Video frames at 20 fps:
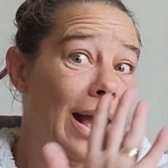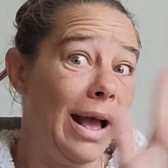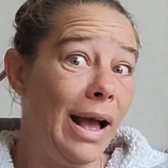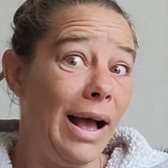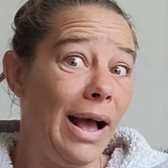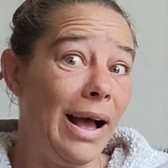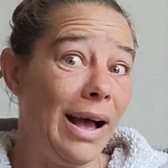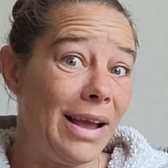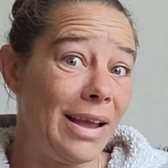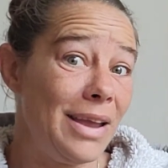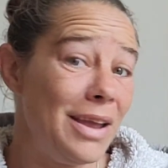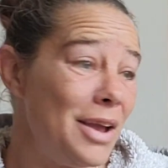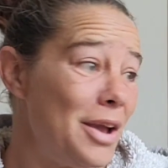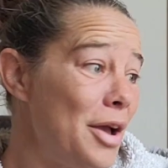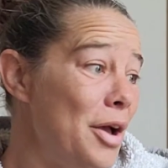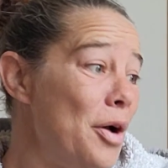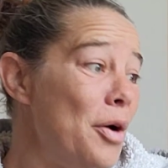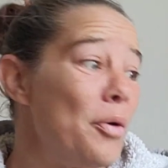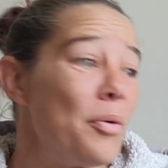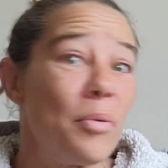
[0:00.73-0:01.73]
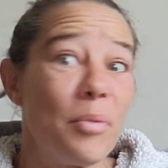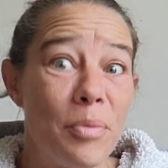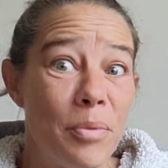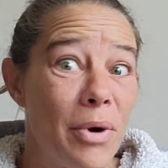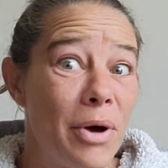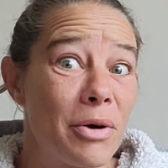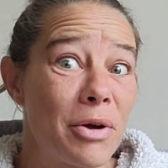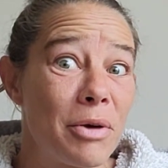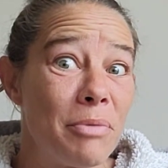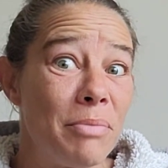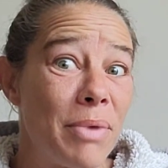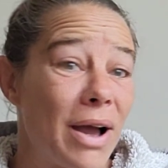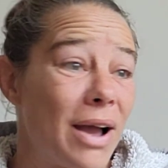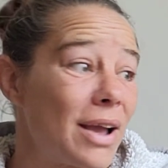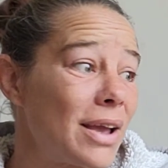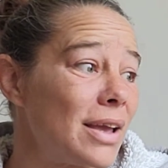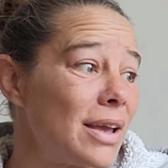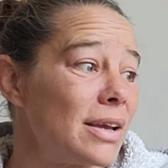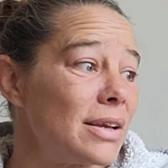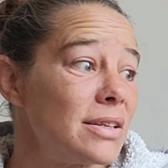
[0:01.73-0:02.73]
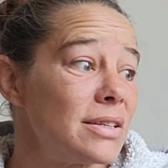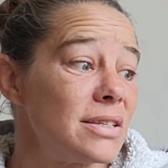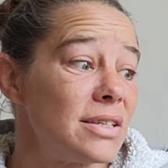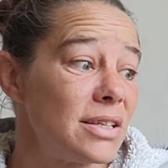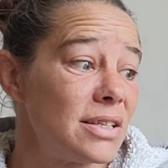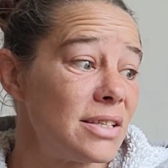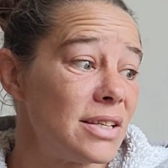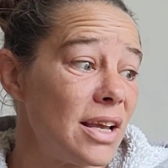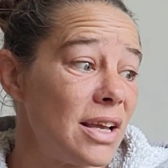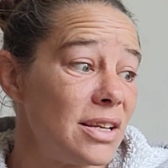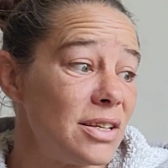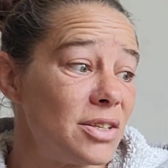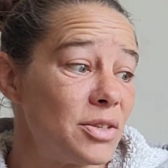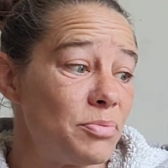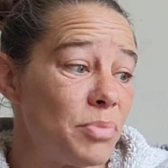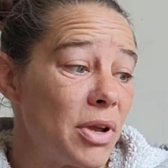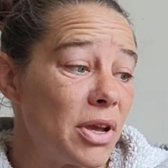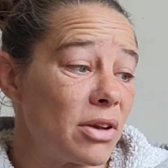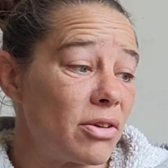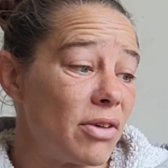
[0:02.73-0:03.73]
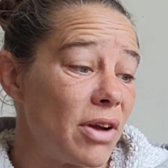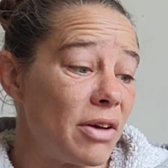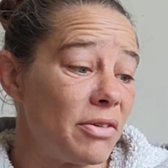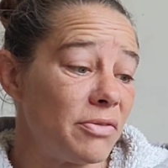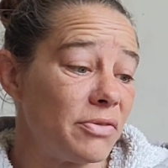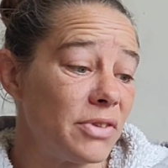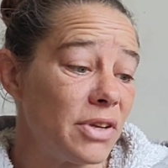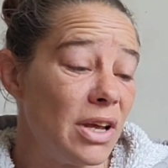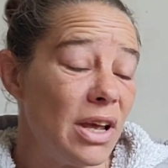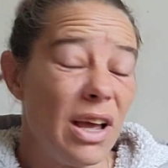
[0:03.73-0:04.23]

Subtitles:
Hi, welcome back to Sadie's Spincraft.